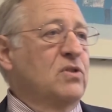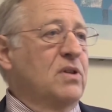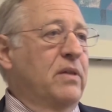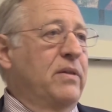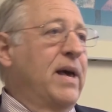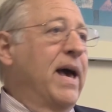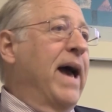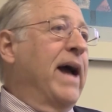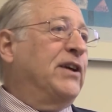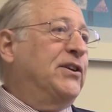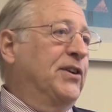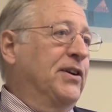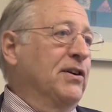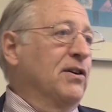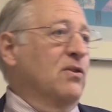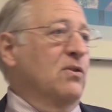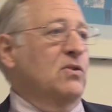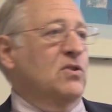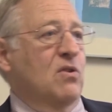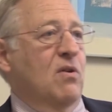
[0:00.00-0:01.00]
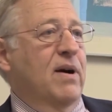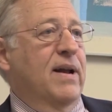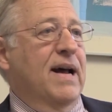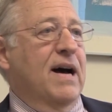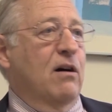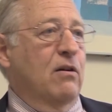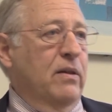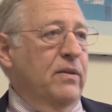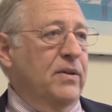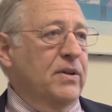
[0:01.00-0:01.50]
of the action goes on
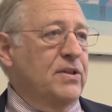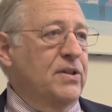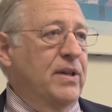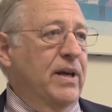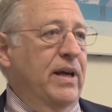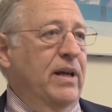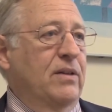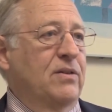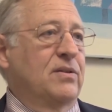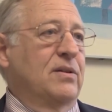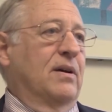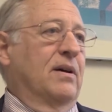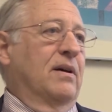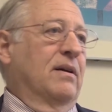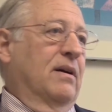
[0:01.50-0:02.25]
out in the states.